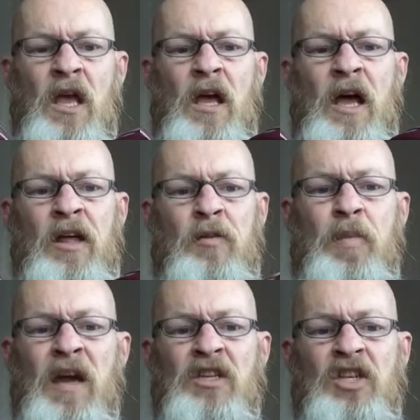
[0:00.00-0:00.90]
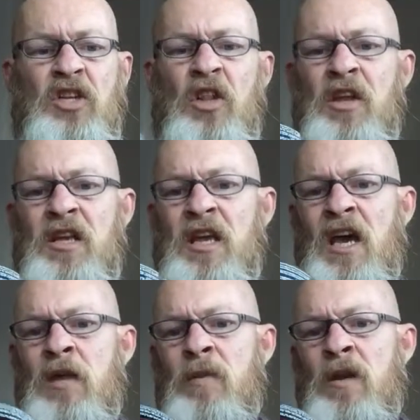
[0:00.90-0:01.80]
The packaging that it
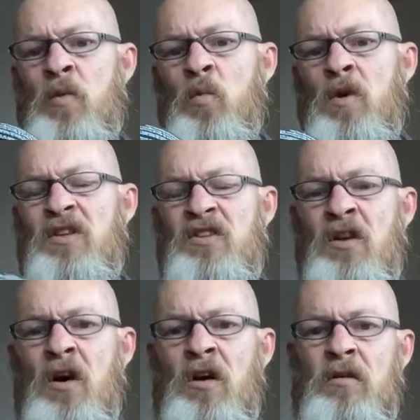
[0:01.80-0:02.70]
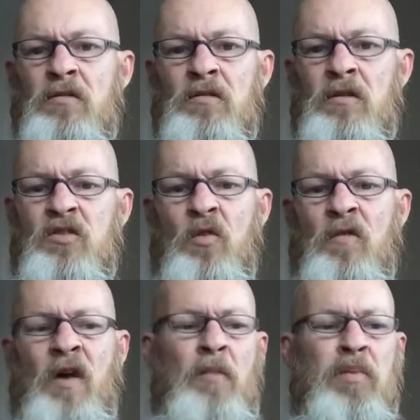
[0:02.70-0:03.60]
came in was not sort
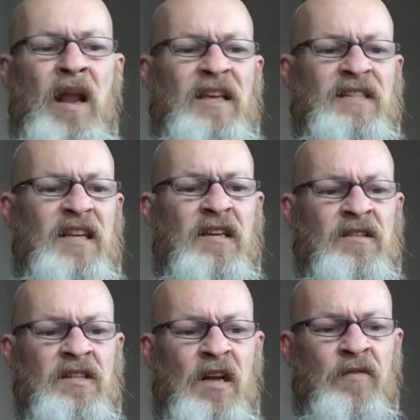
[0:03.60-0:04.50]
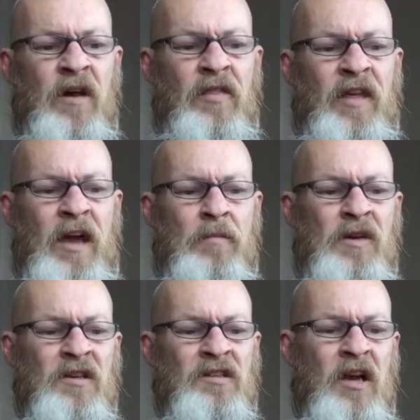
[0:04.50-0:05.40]
of like plastic and stuff like that,
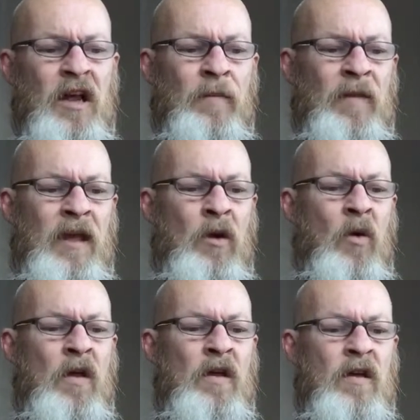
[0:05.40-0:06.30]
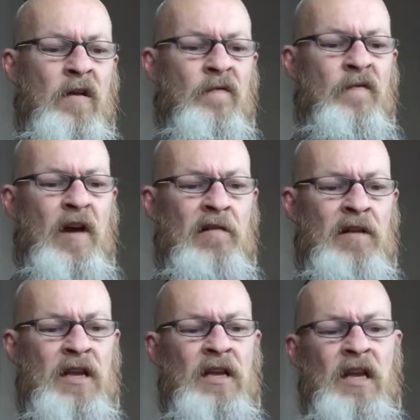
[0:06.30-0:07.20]
because I am now
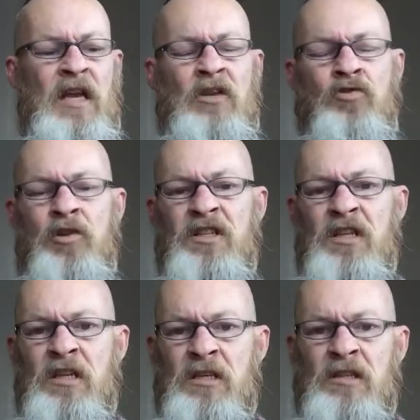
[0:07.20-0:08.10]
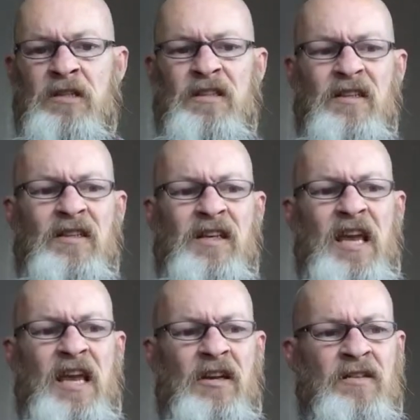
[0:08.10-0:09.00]
very interested in
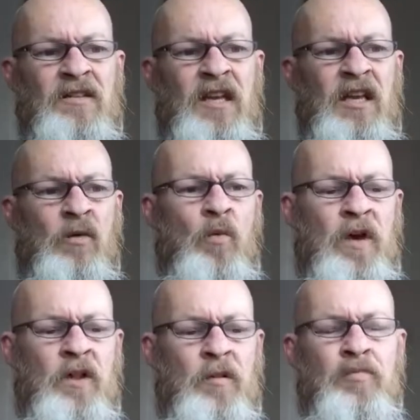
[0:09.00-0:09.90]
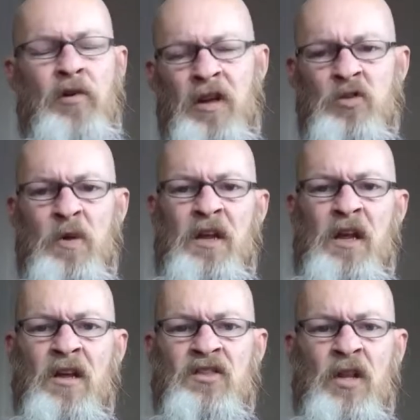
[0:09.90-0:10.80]
keen and seeing whether the products, when they
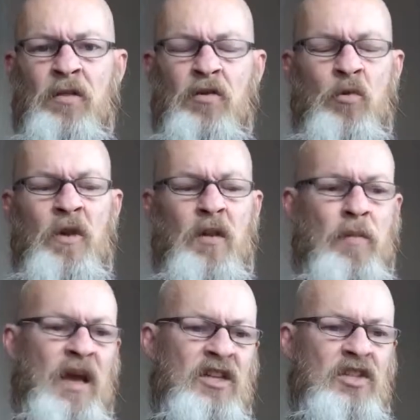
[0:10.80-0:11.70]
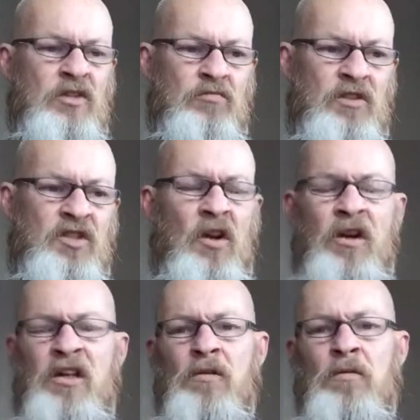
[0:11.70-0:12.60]
are sent through, whether the packaging is
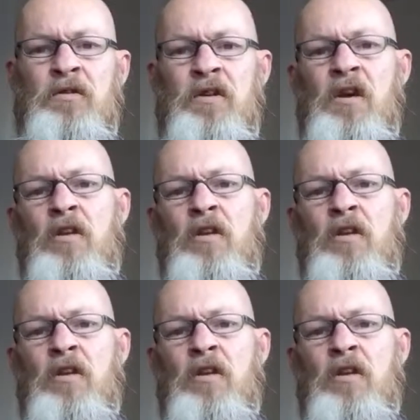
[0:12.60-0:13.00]
recycled,